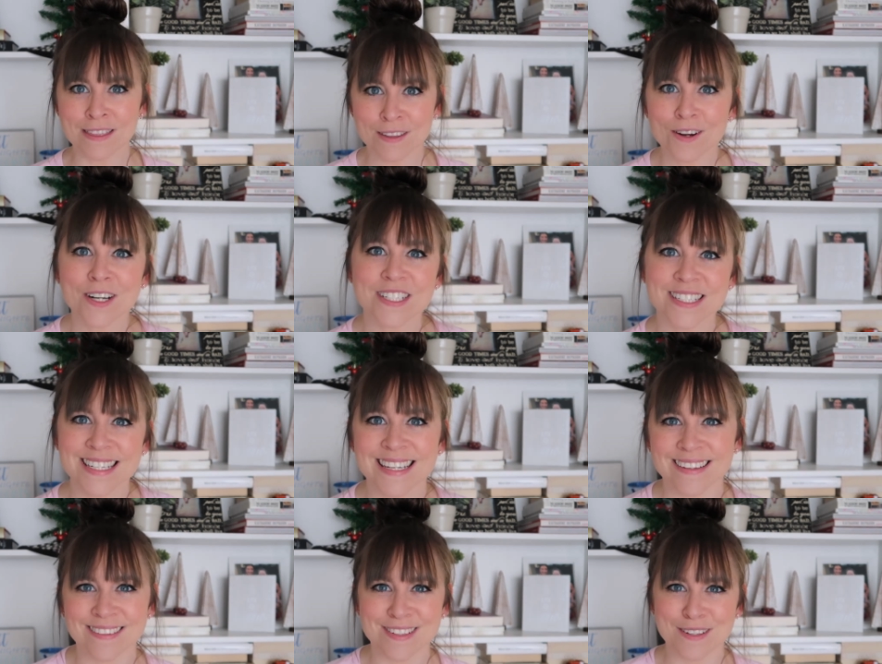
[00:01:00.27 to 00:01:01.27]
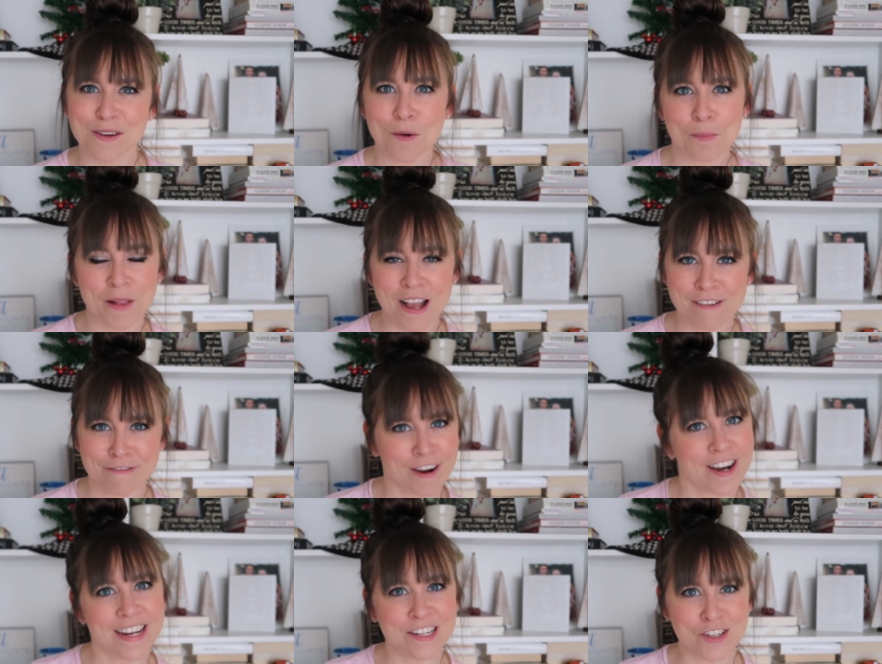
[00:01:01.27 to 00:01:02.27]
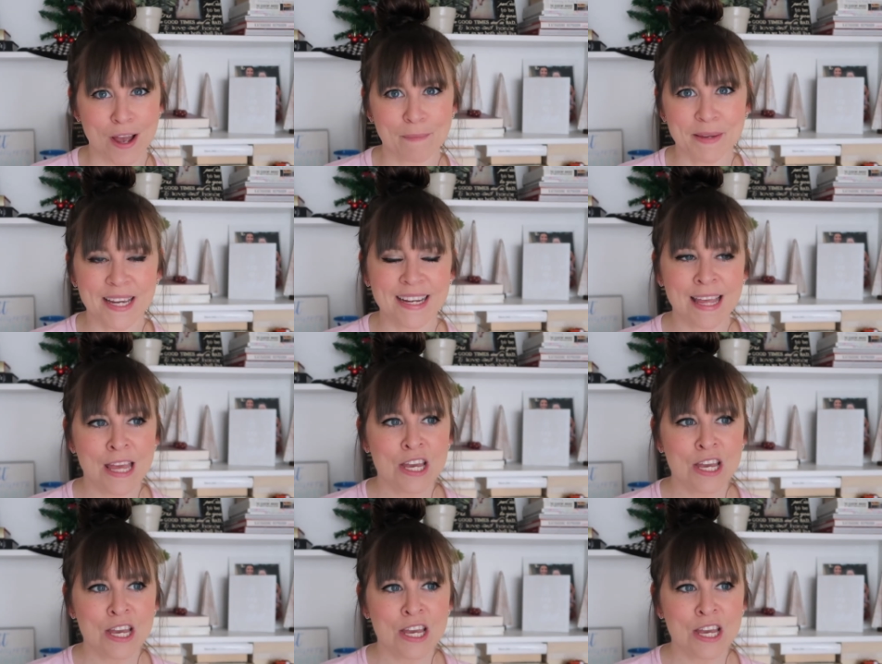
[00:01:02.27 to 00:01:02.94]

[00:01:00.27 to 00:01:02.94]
13 to go Black Friday shopping.